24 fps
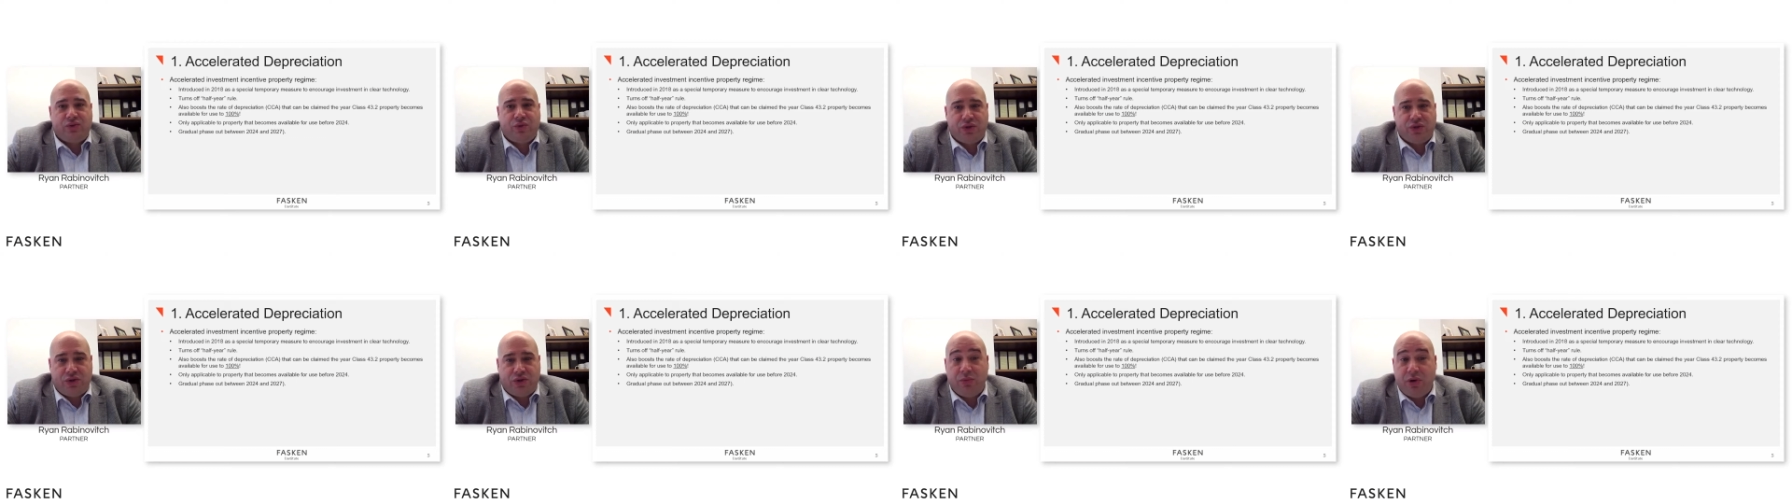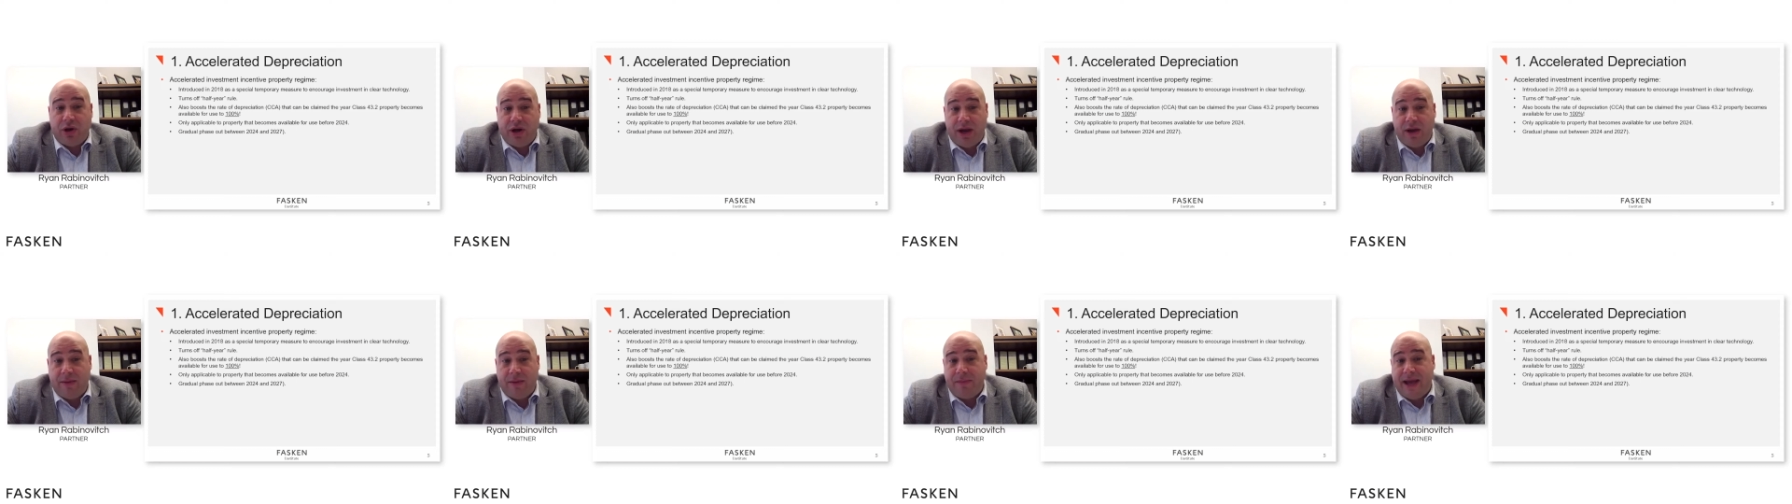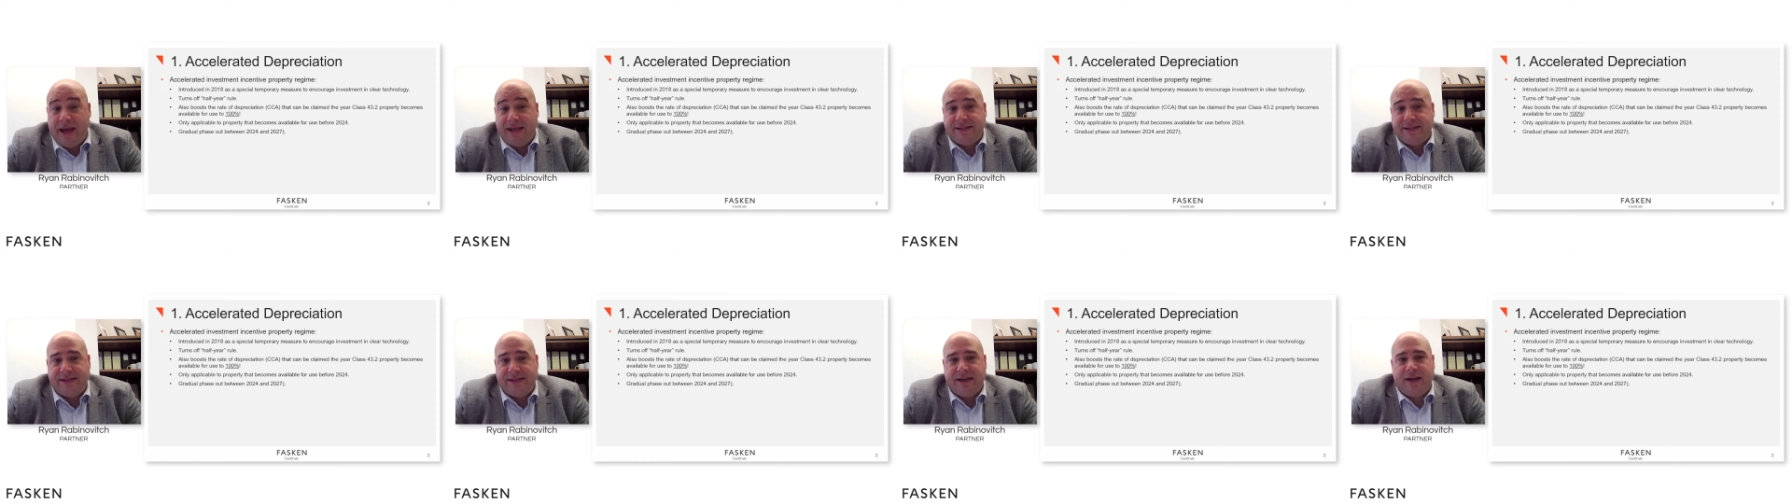which are pretty
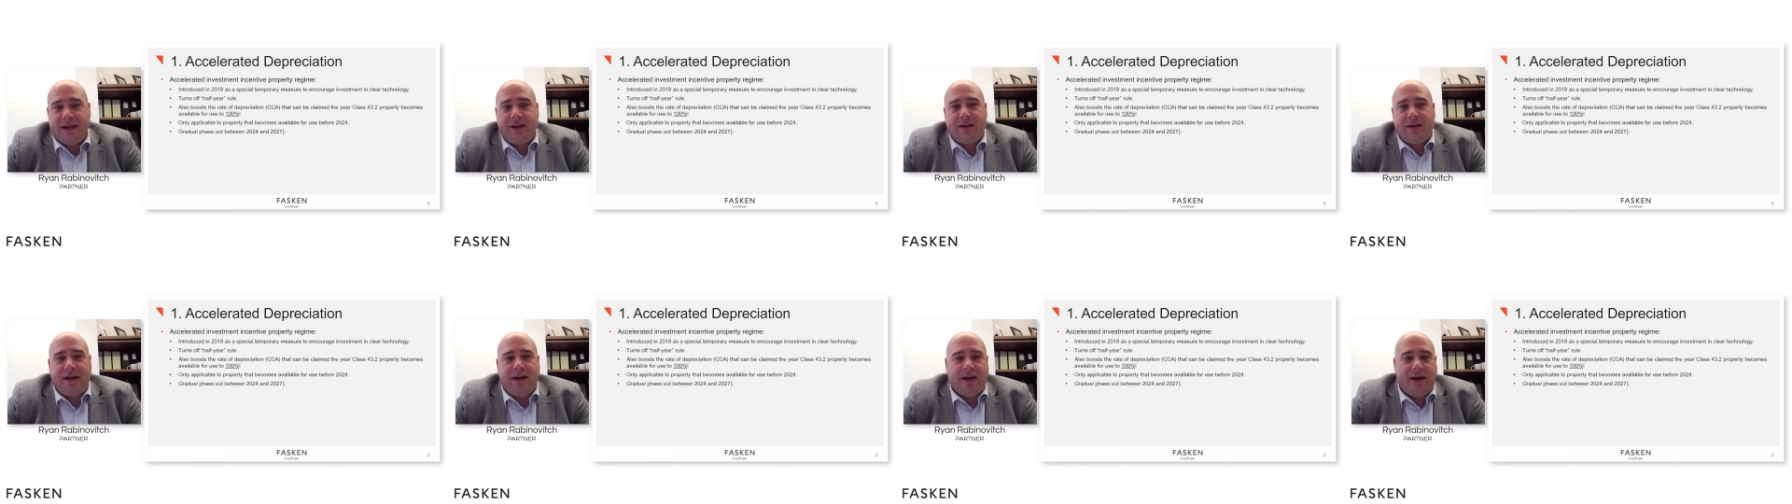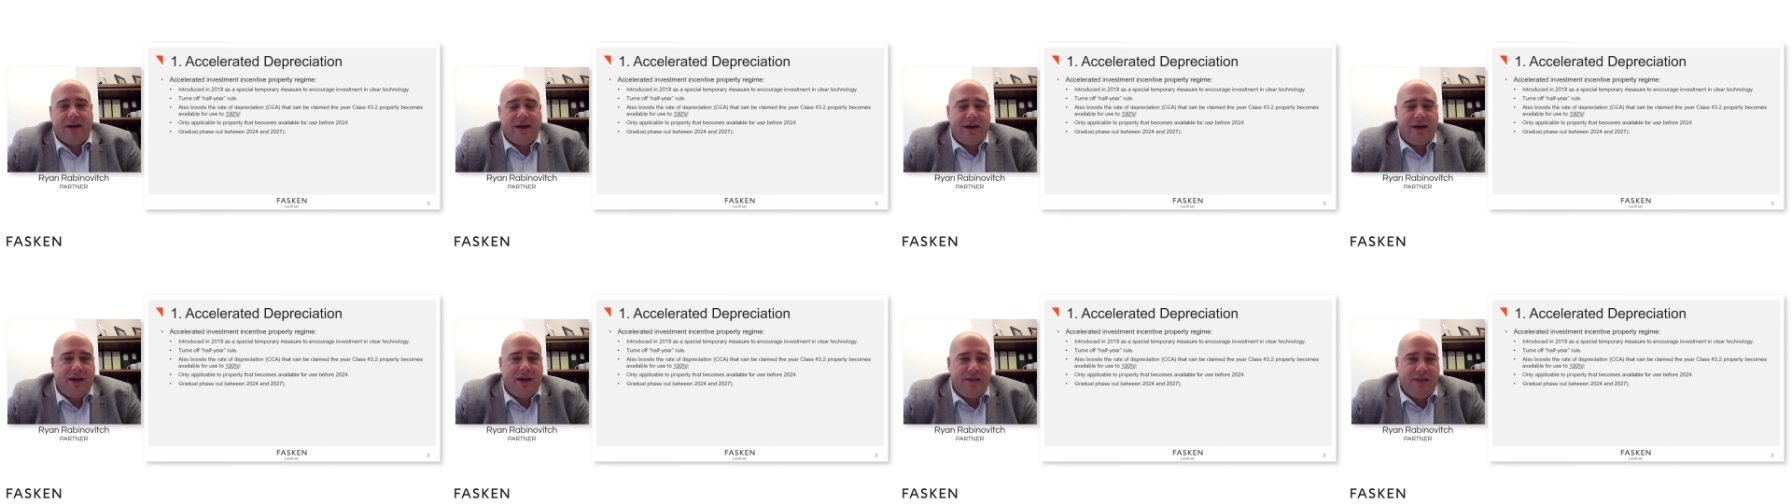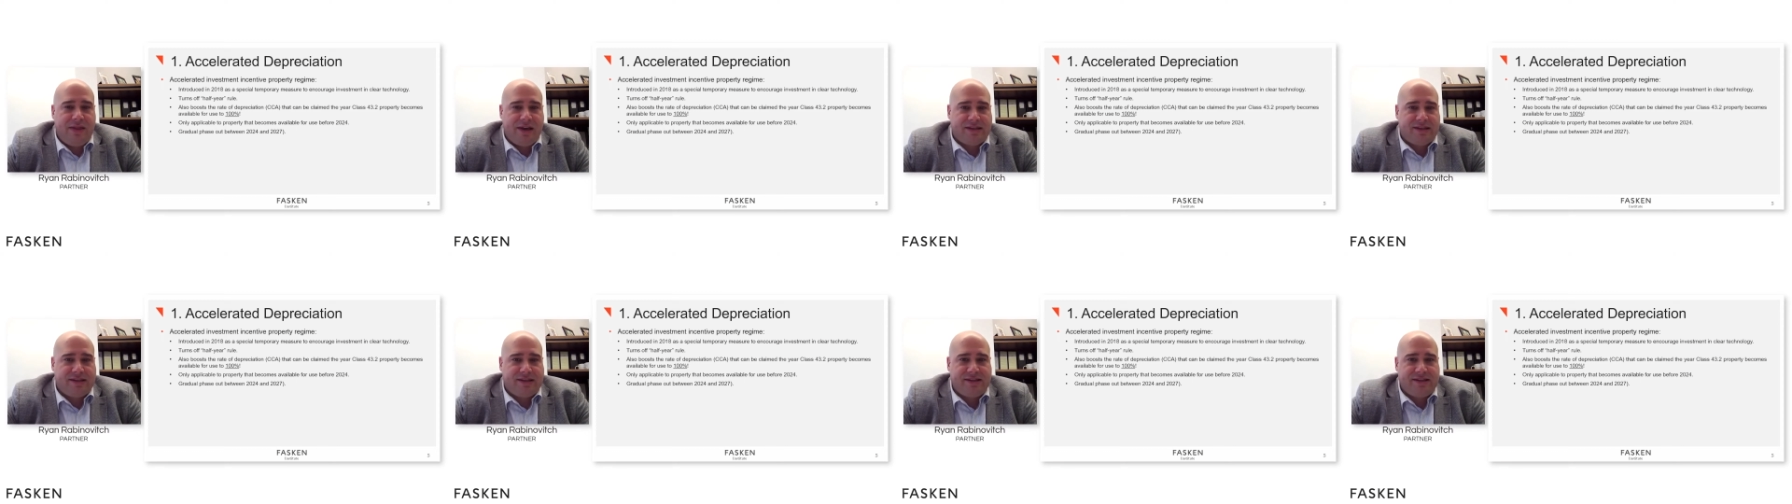amazing in
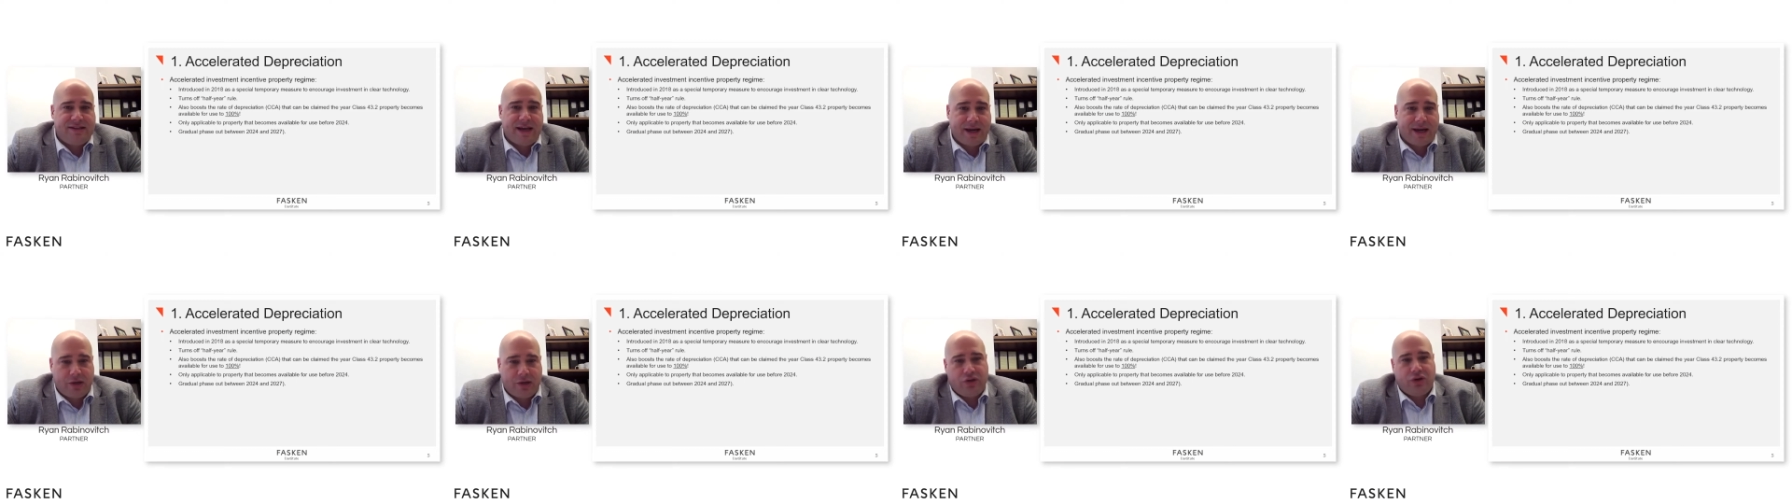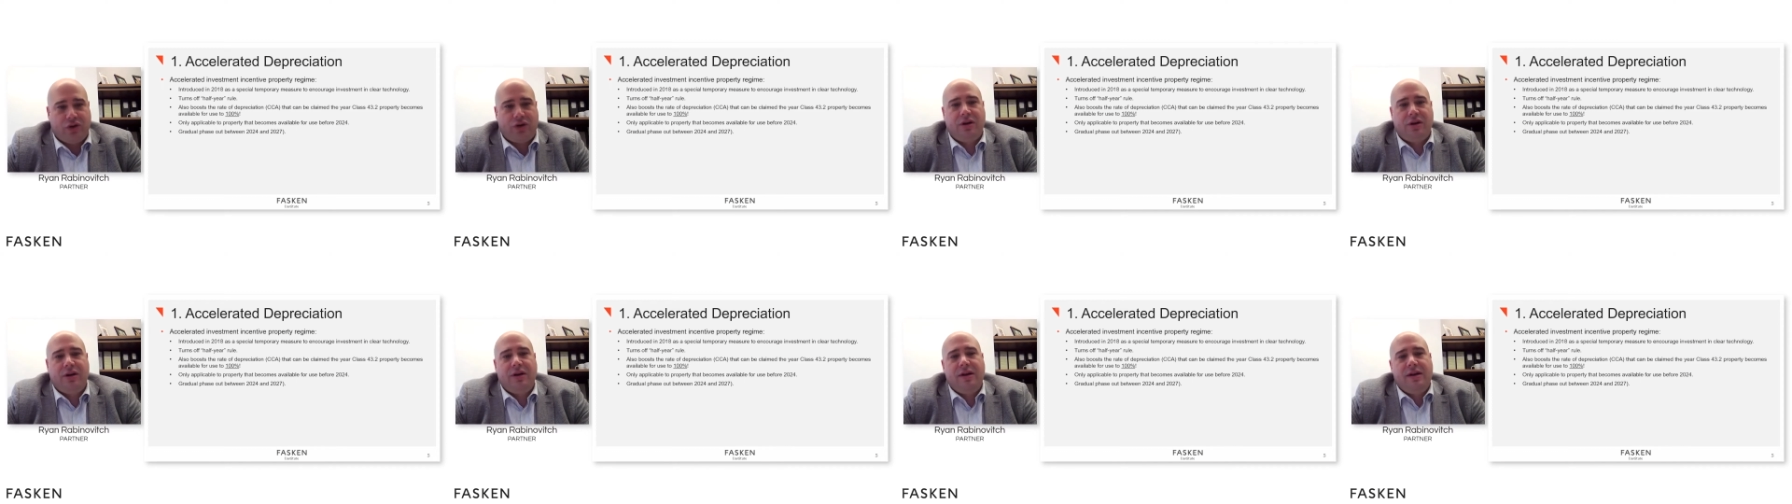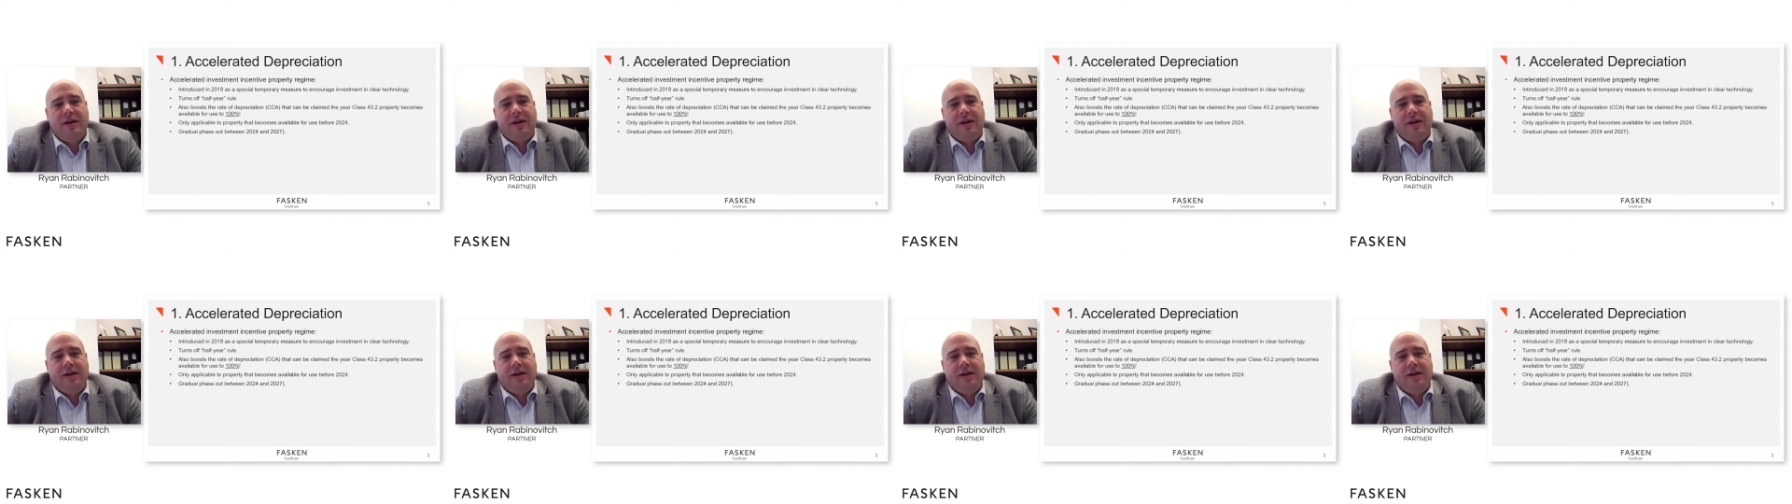this sector.